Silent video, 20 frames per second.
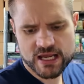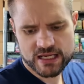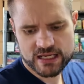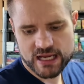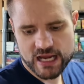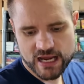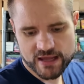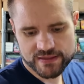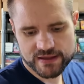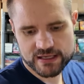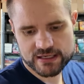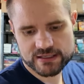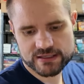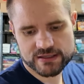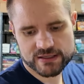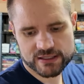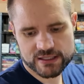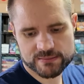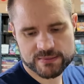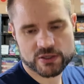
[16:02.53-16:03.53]
Yeah, then
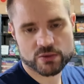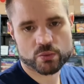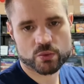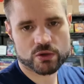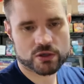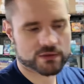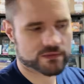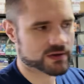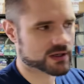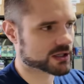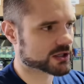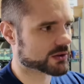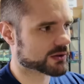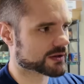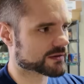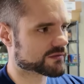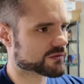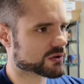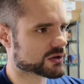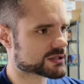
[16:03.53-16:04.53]
they're going to be in a world of hurt
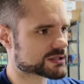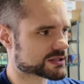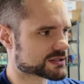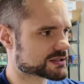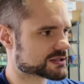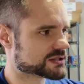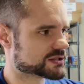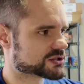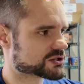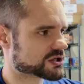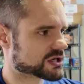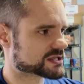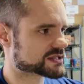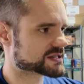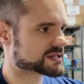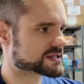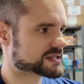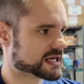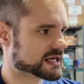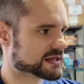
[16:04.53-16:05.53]
going forward to try to
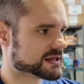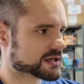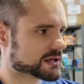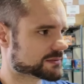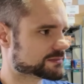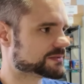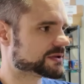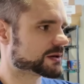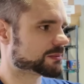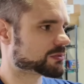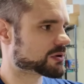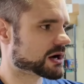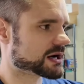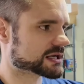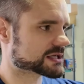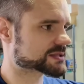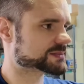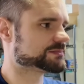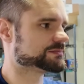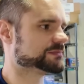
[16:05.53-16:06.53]
sustain their
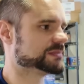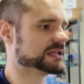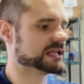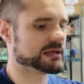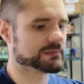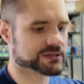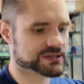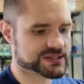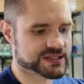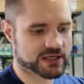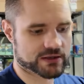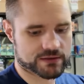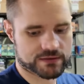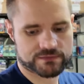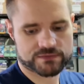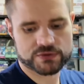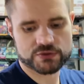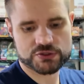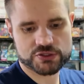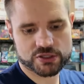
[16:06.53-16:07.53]
products being able to sell in the
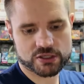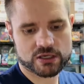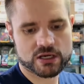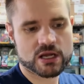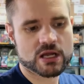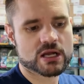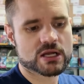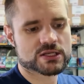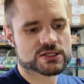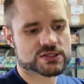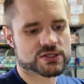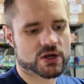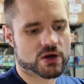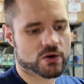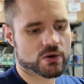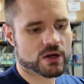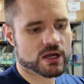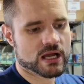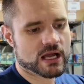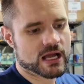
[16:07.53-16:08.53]
future.
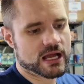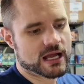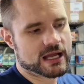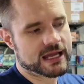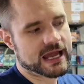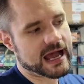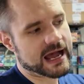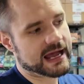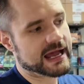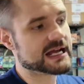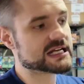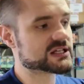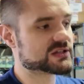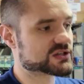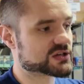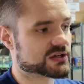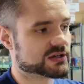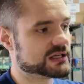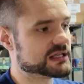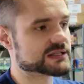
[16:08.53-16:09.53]
So yeah, Edge of
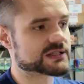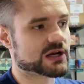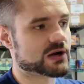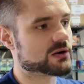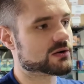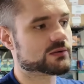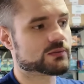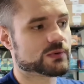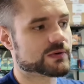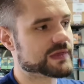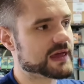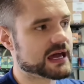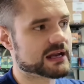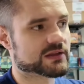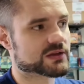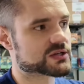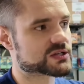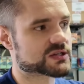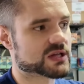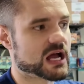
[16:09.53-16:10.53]
Eternities though, with that
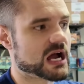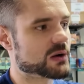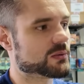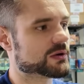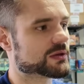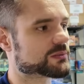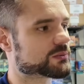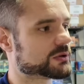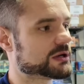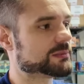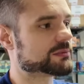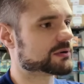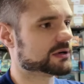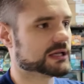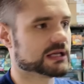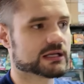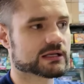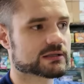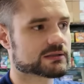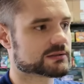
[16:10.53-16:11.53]
other slot with
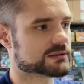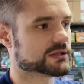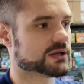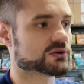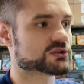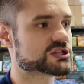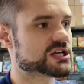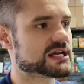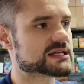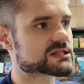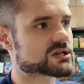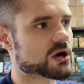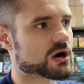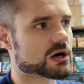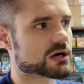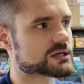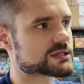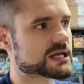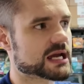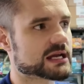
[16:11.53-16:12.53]
reprinting, chase
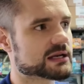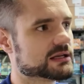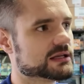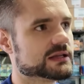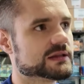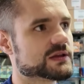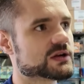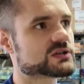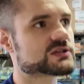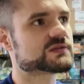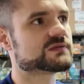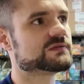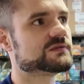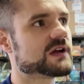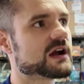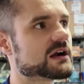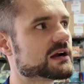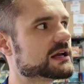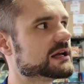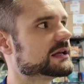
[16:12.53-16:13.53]
cards, there's
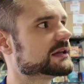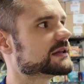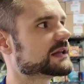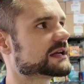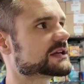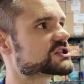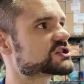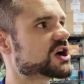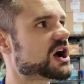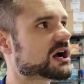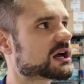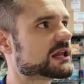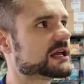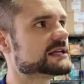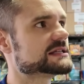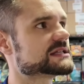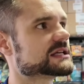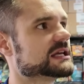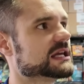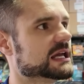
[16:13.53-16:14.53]
very, like
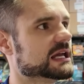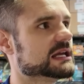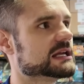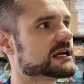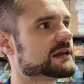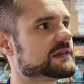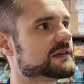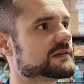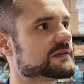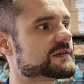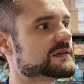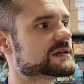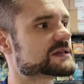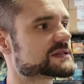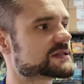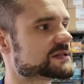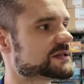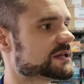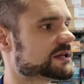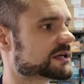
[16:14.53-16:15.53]
Shocklands again, I think
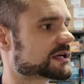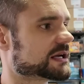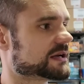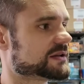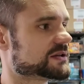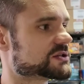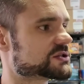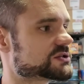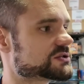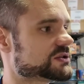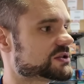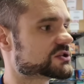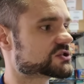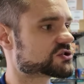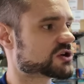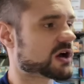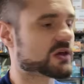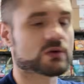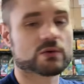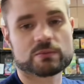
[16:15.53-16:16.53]
this is the kind of the
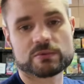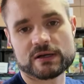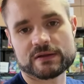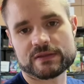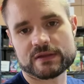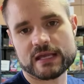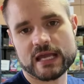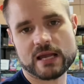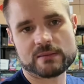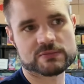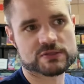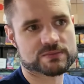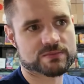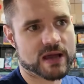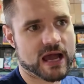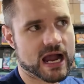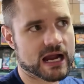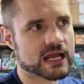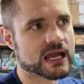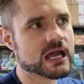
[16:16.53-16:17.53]
straw that will break the camel's
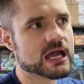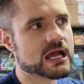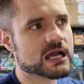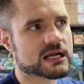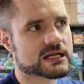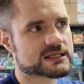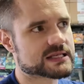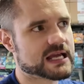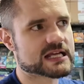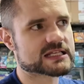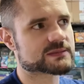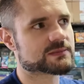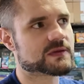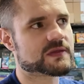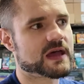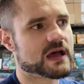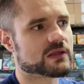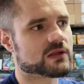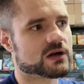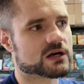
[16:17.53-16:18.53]
back, because it hasn't been
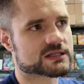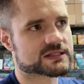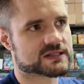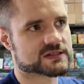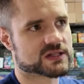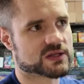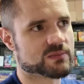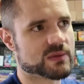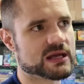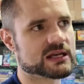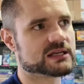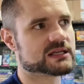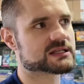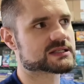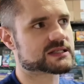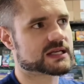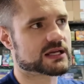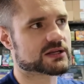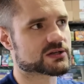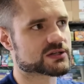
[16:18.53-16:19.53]
that long since they've been in the
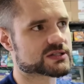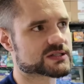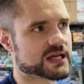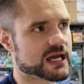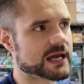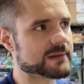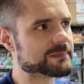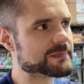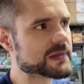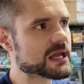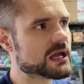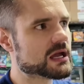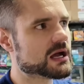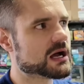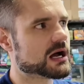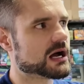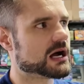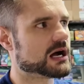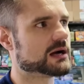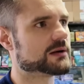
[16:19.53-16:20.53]
standard set.
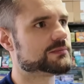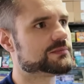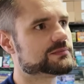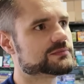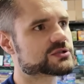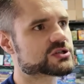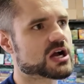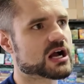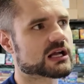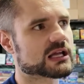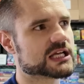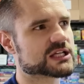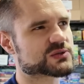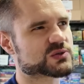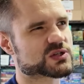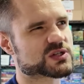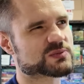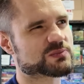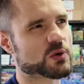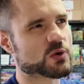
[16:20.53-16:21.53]
Shocklands
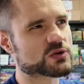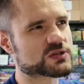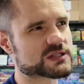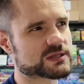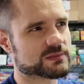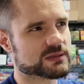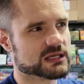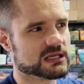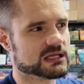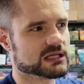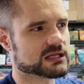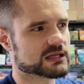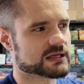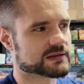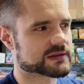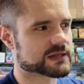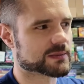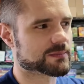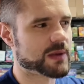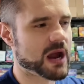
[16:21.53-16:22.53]
were supposed to be
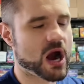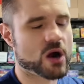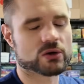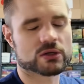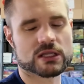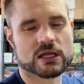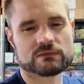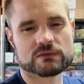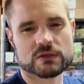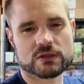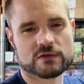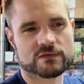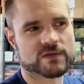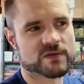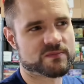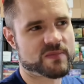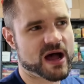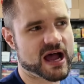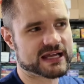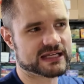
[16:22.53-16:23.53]
like the power level of a
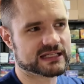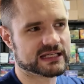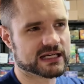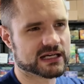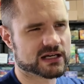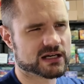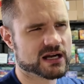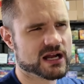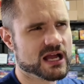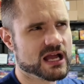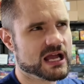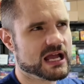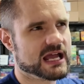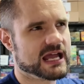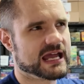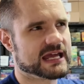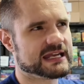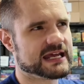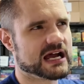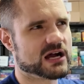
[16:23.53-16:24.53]
Pioneer,
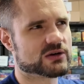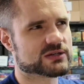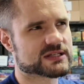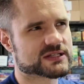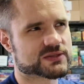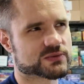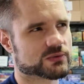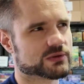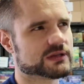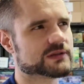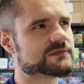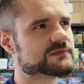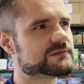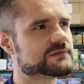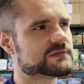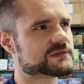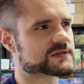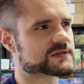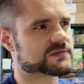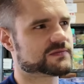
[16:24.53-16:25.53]
and now it doesn't really
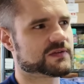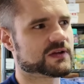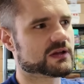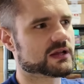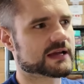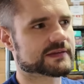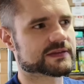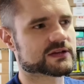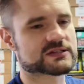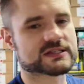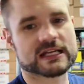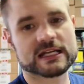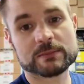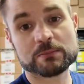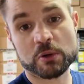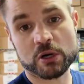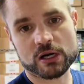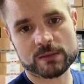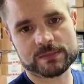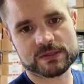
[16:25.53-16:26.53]
feel like there's any
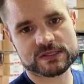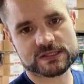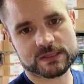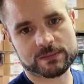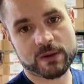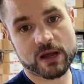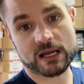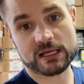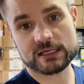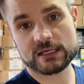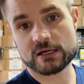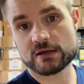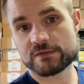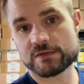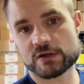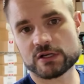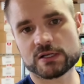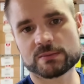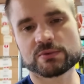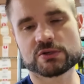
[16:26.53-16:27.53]
purpose to Pioneer if
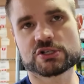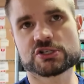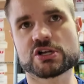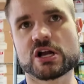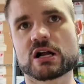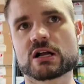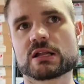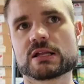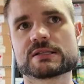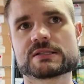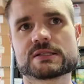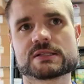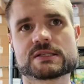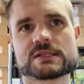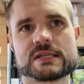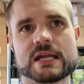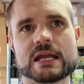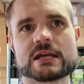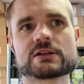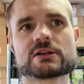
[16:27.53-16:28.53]
they're going to put Shocklands in
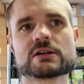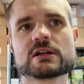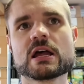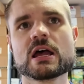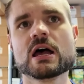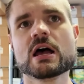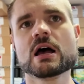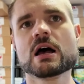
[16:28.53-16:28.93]
standard.